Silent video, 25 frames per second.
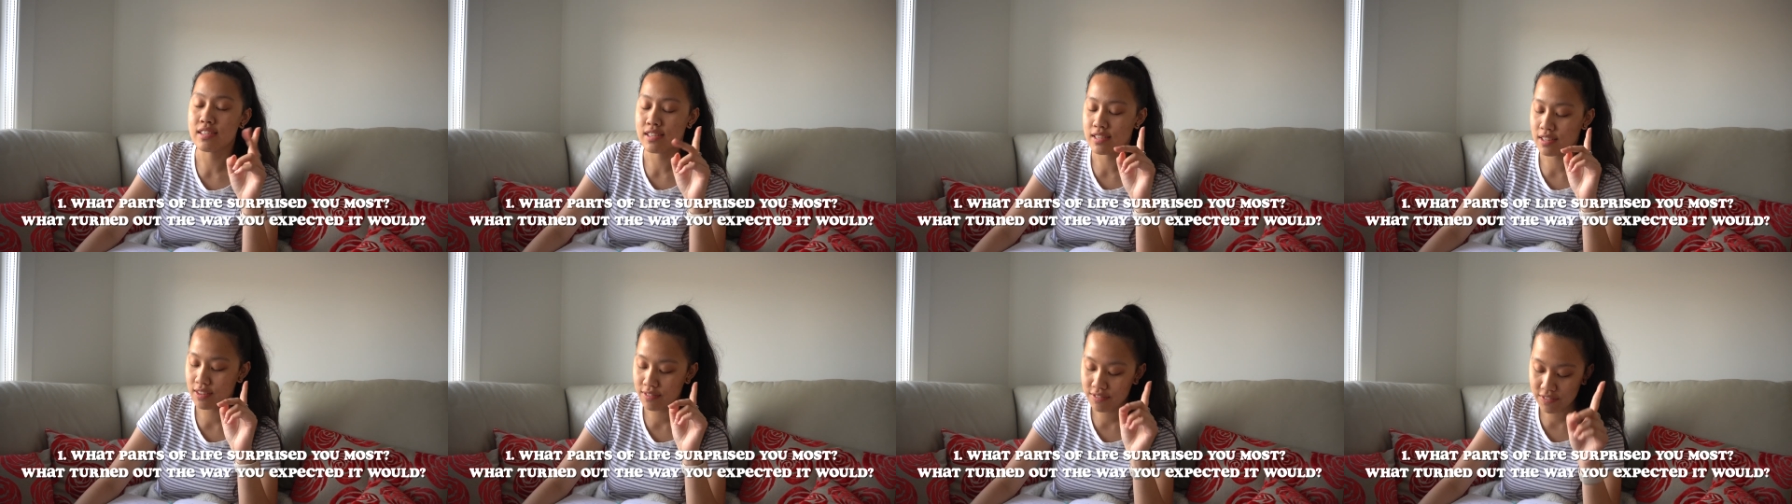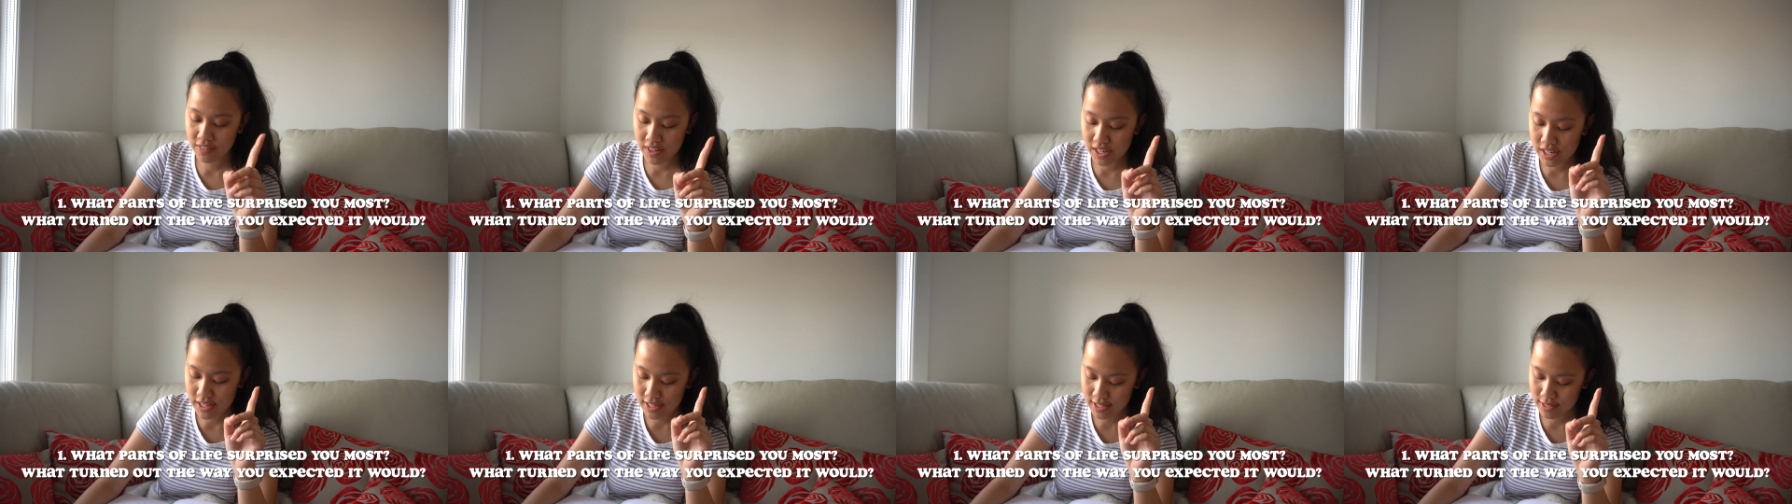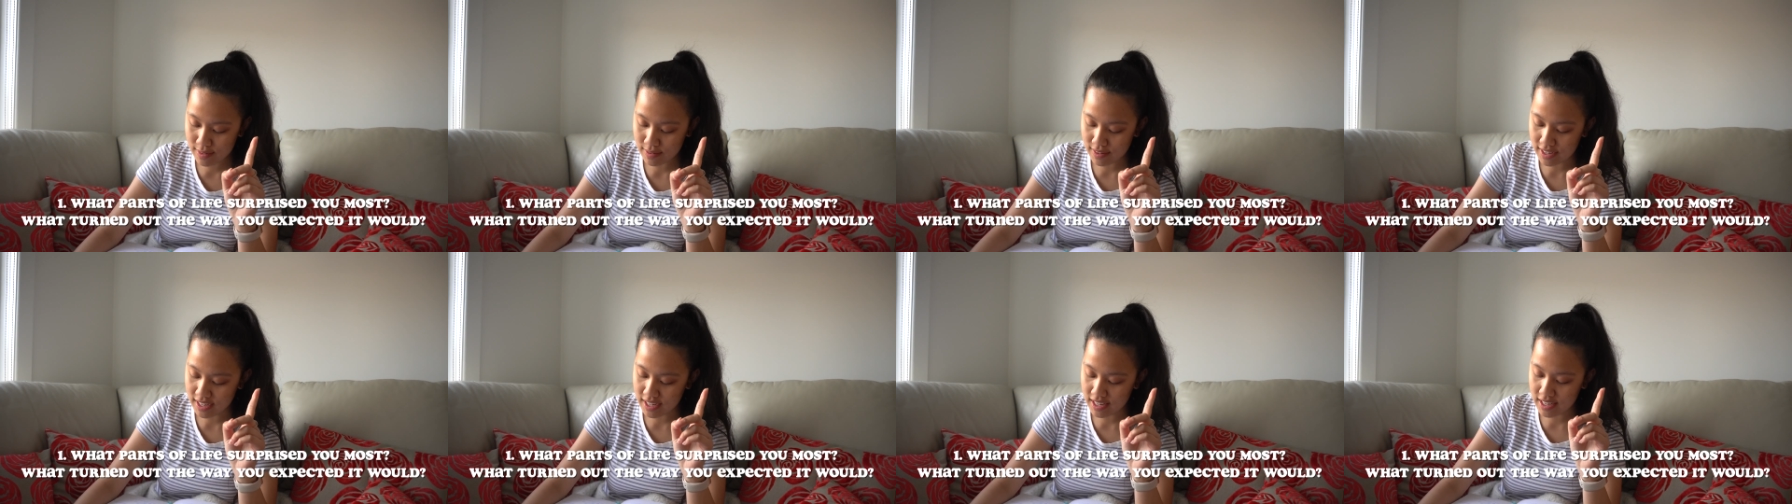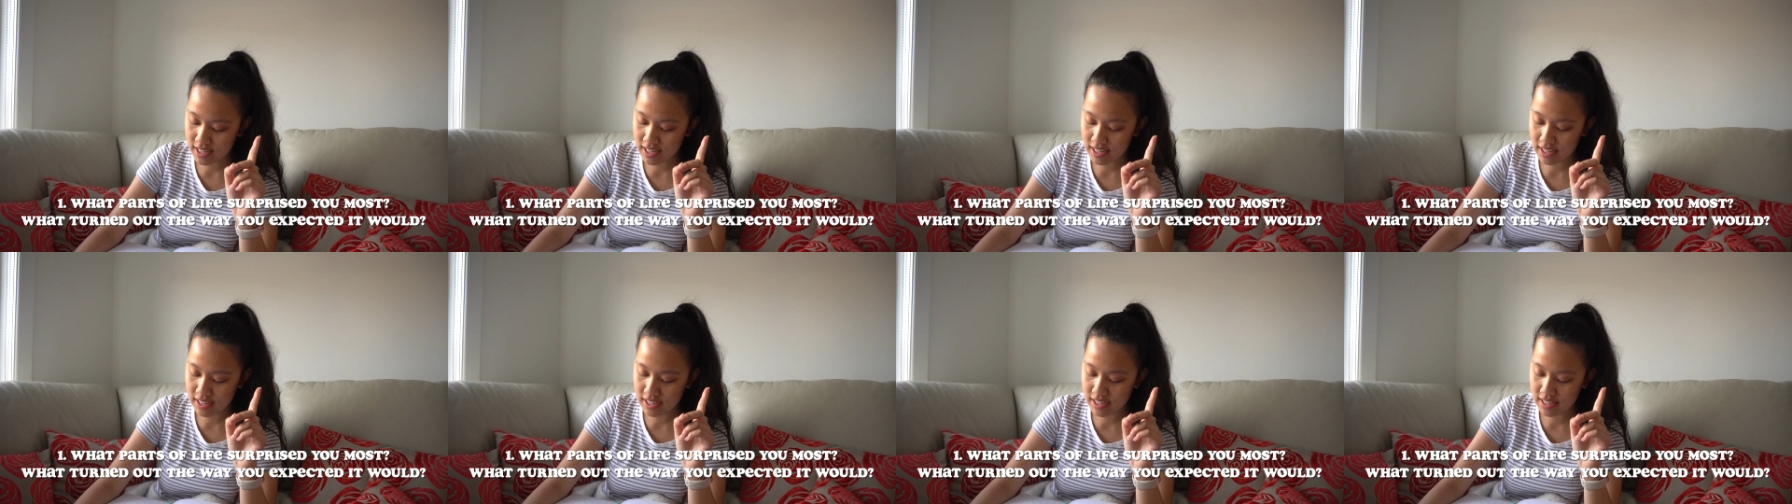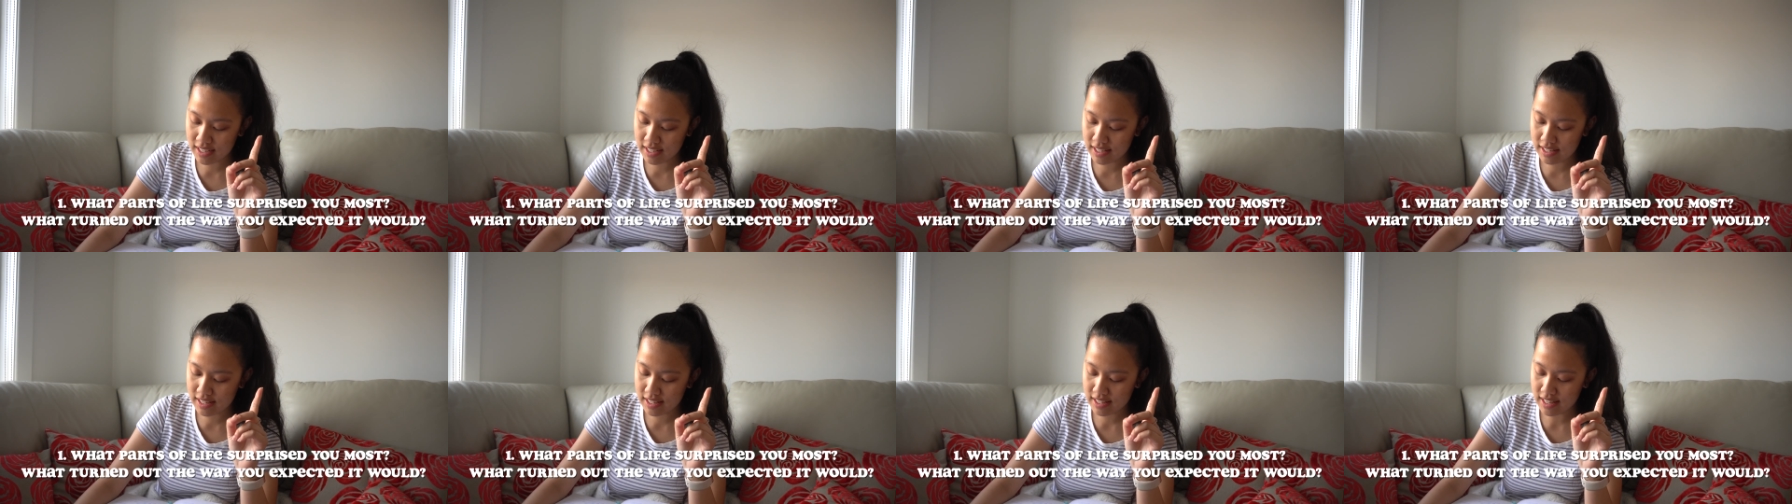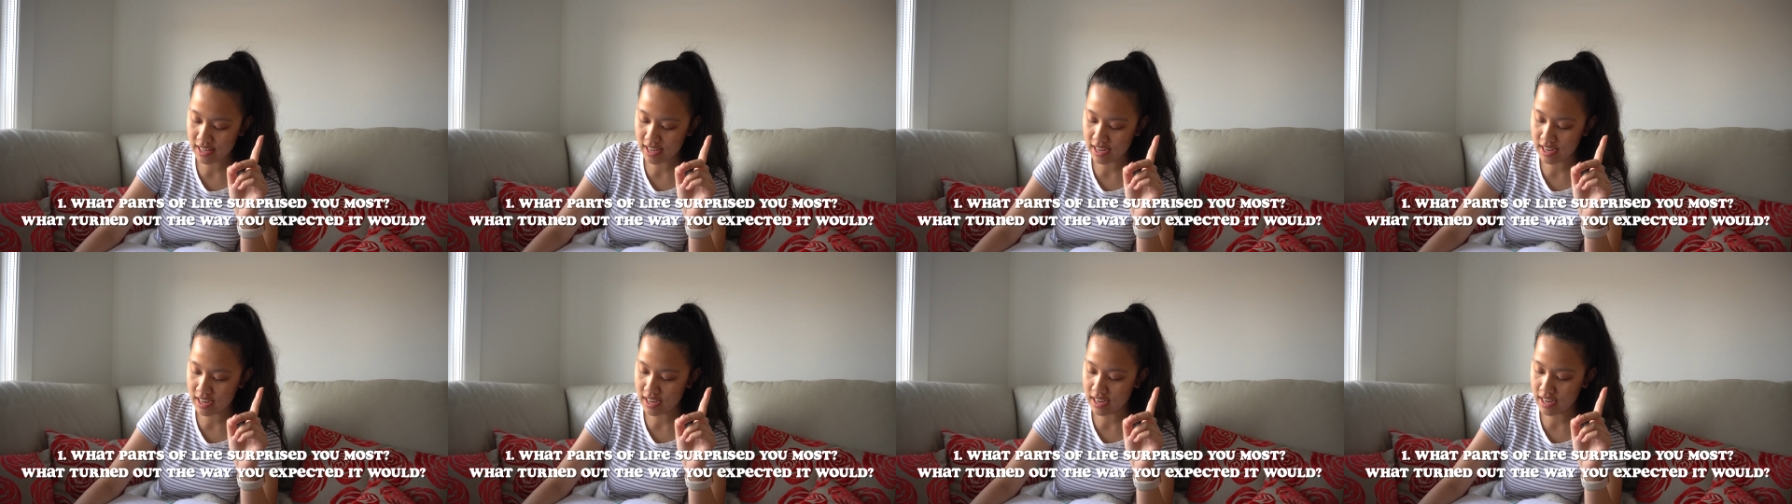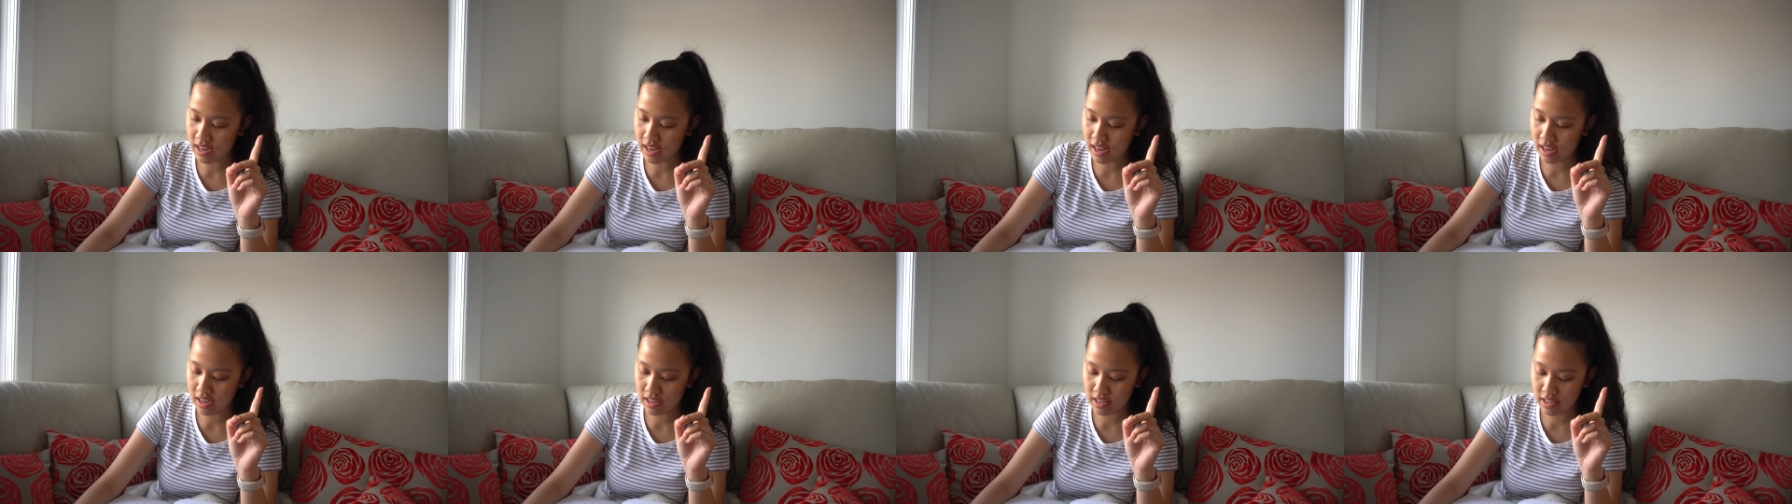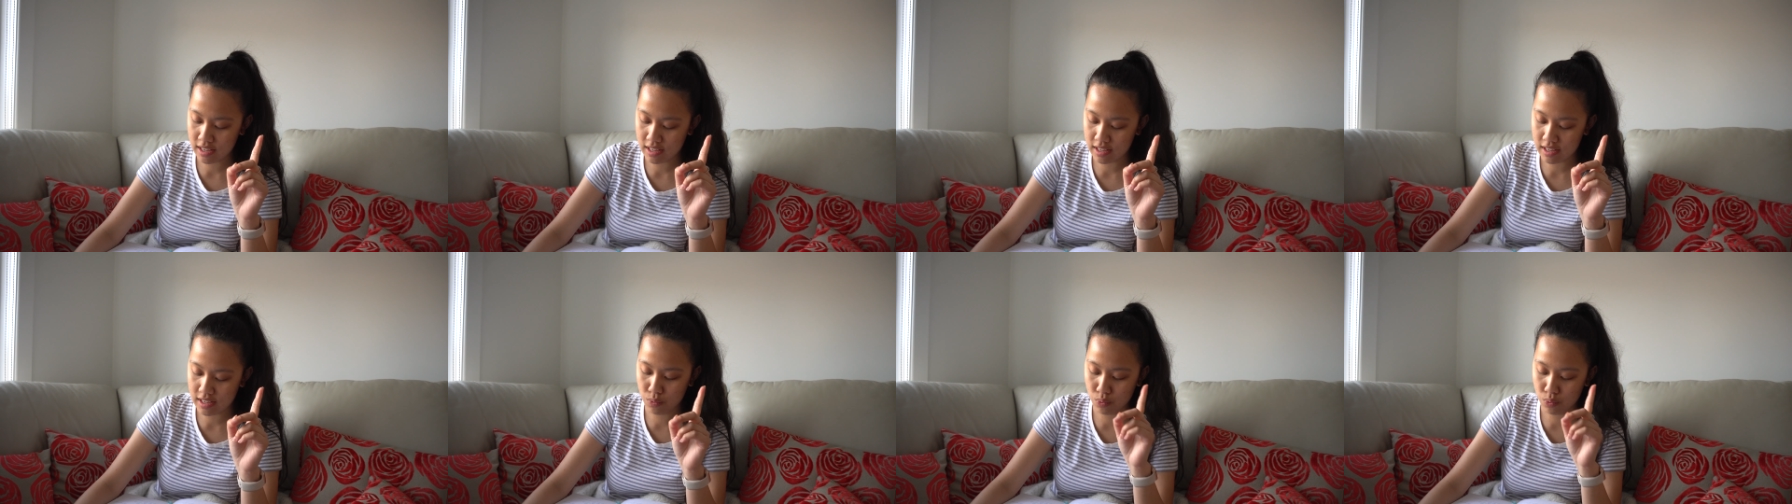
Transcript: So the first one is that I